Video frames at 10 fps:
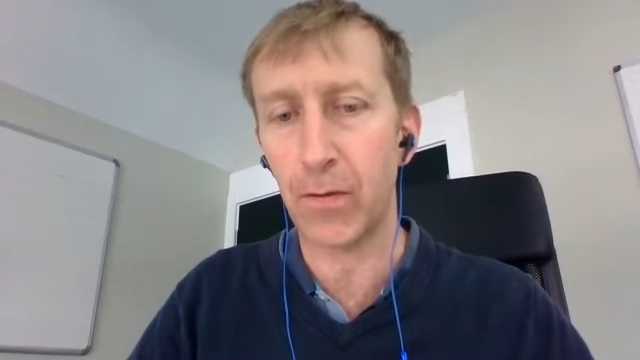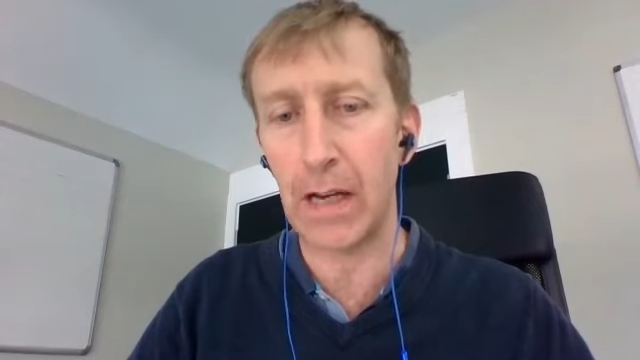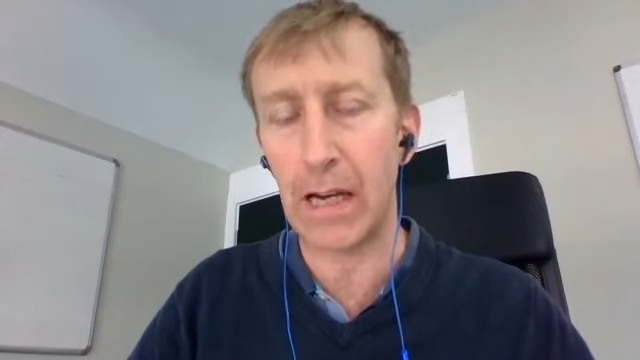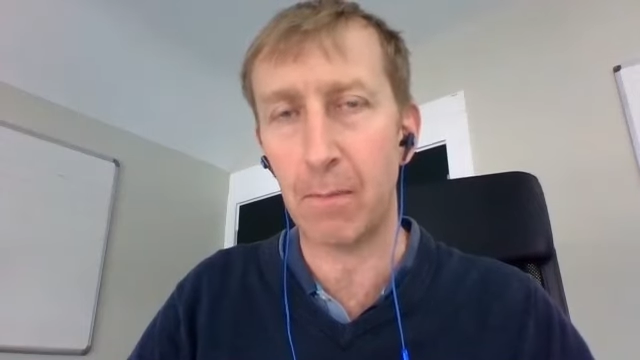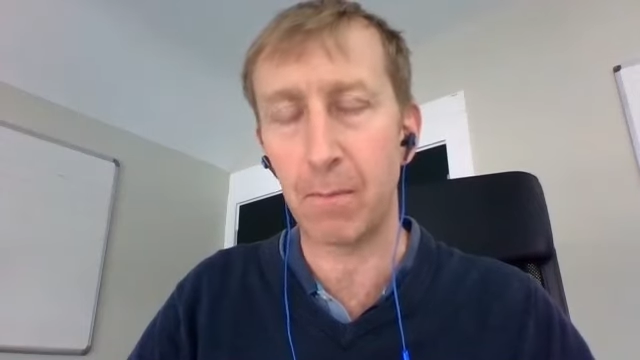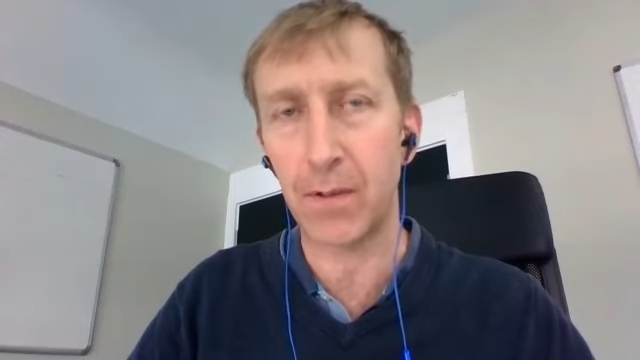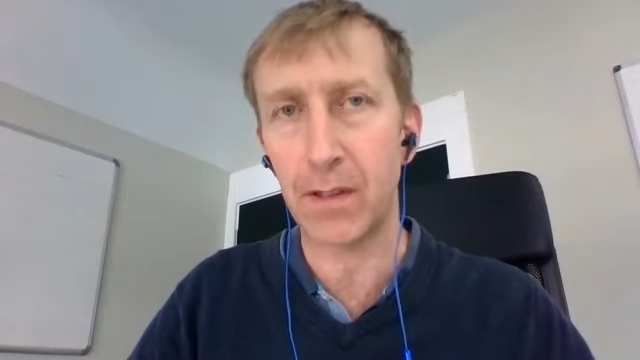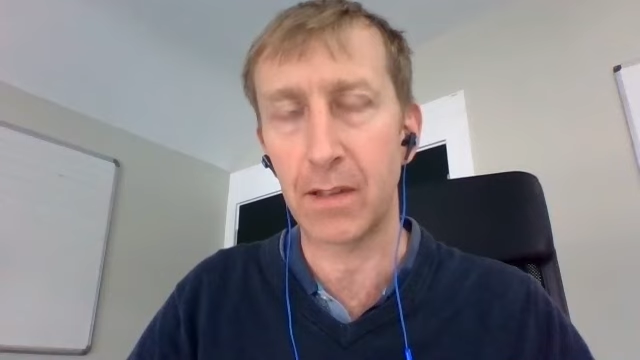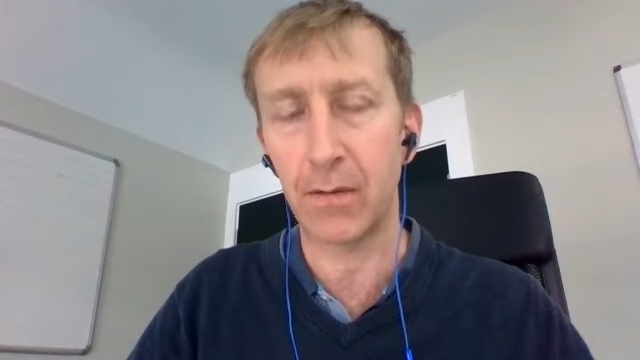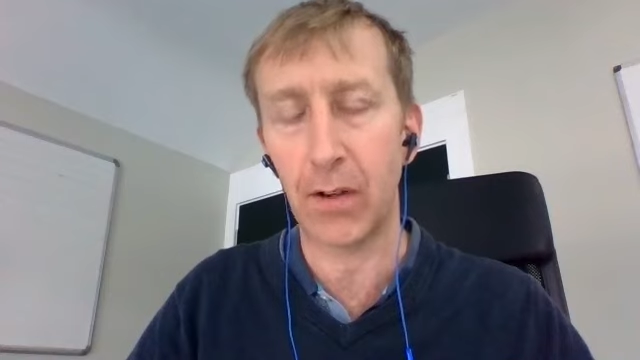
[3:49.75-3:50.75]
um,
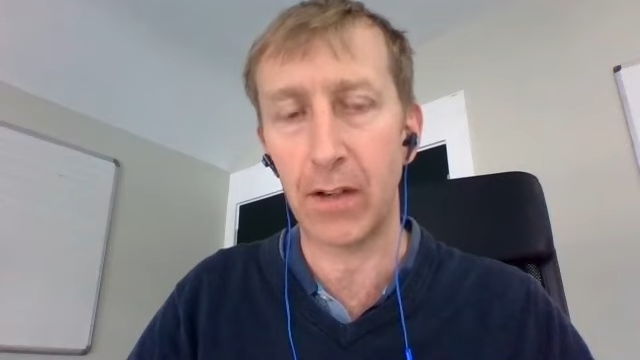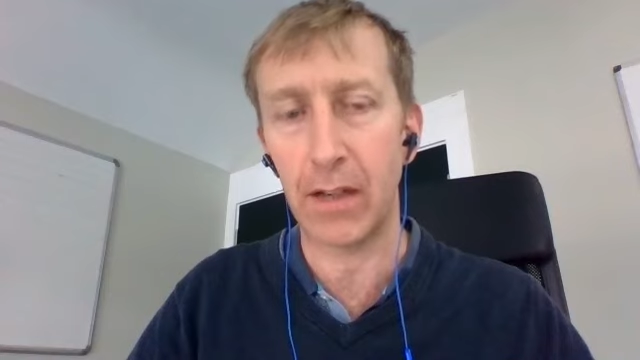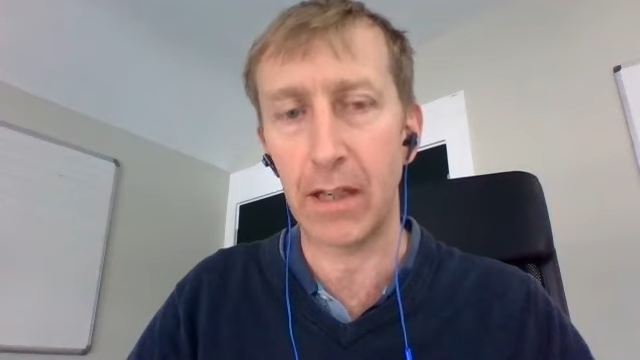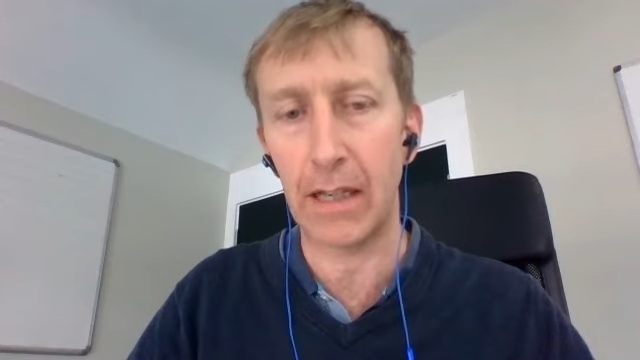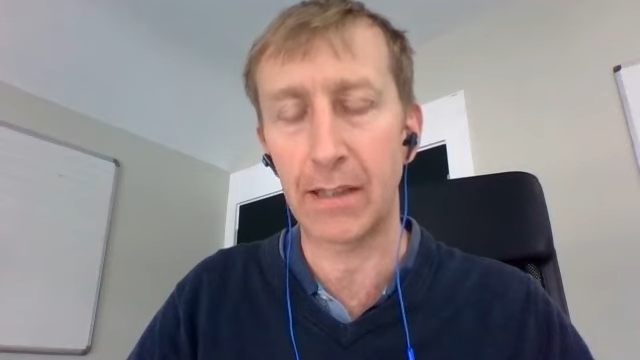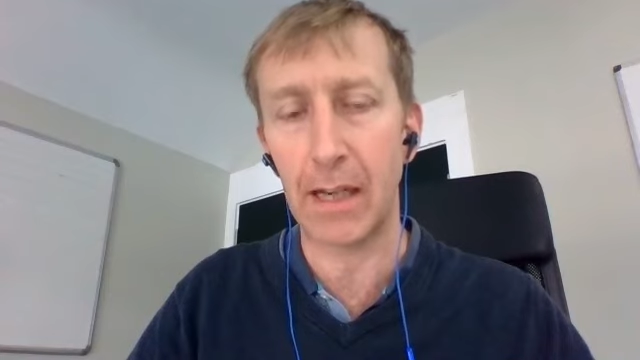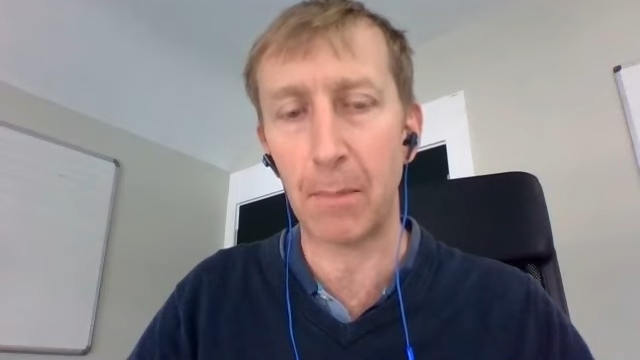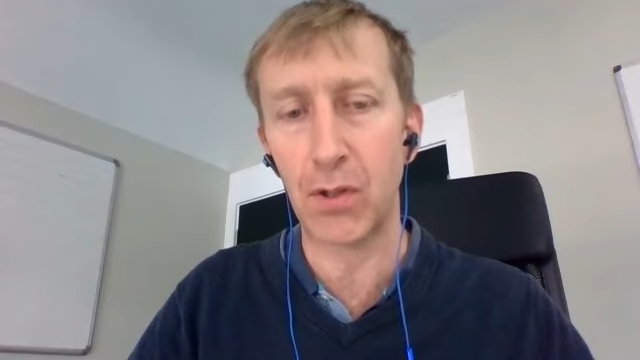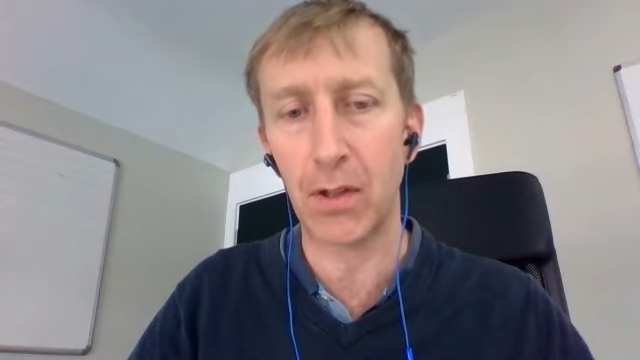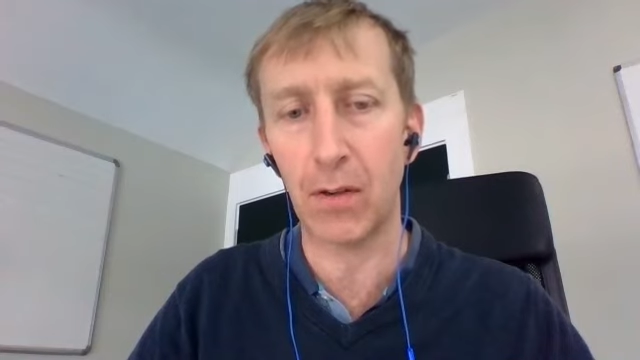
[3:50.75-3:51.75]
since the very
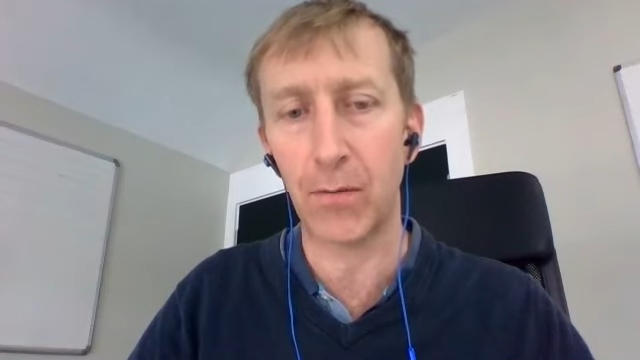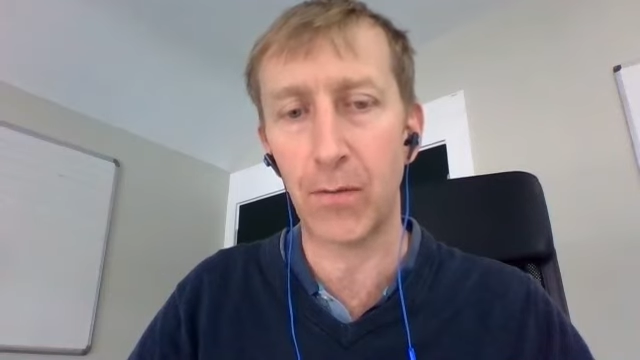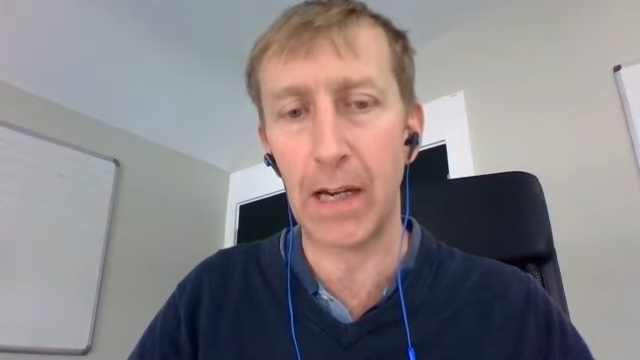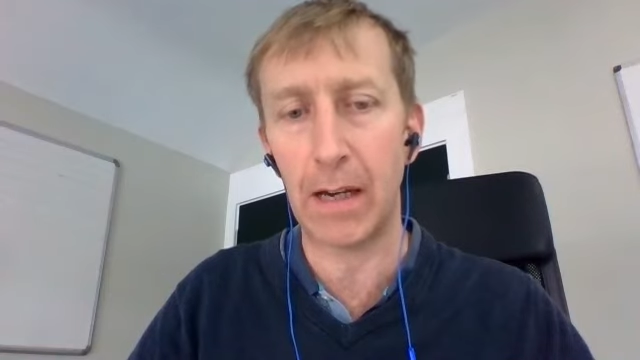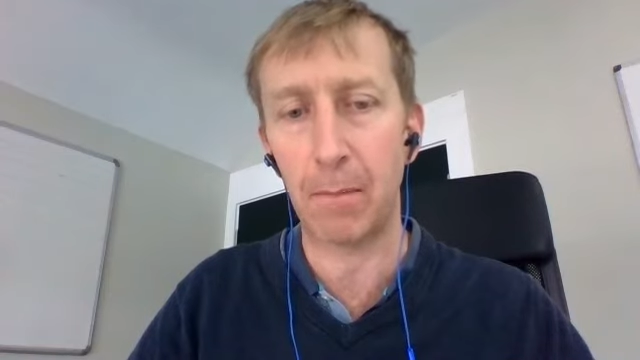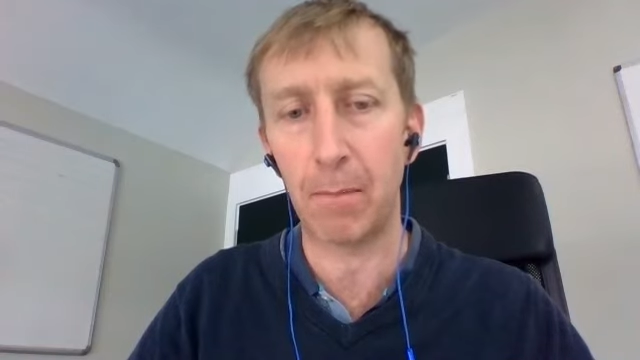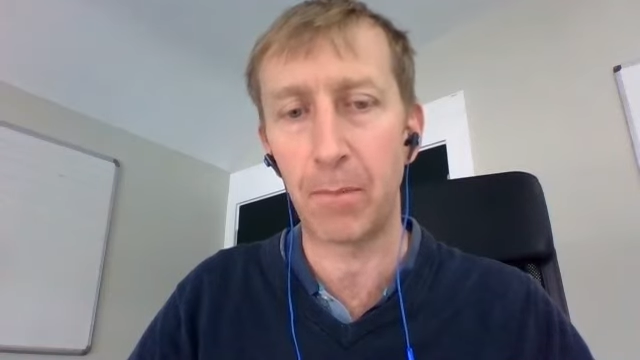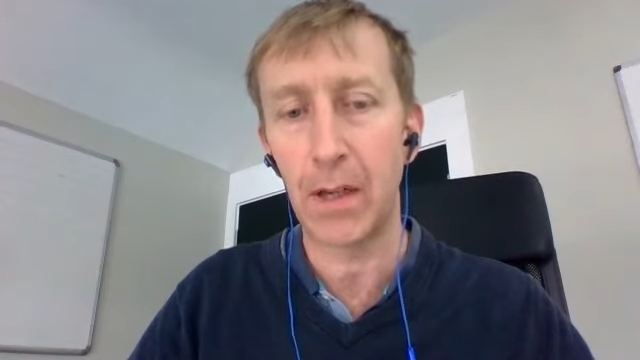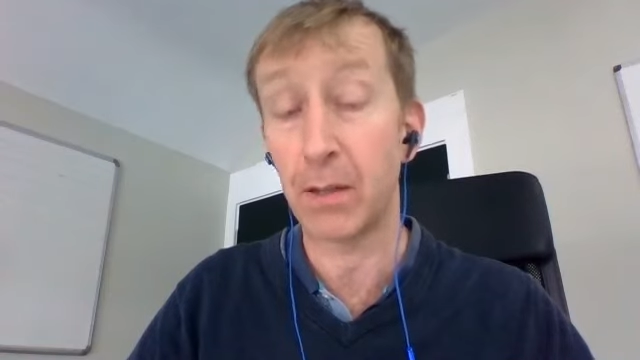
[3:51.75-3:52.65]
inception of um,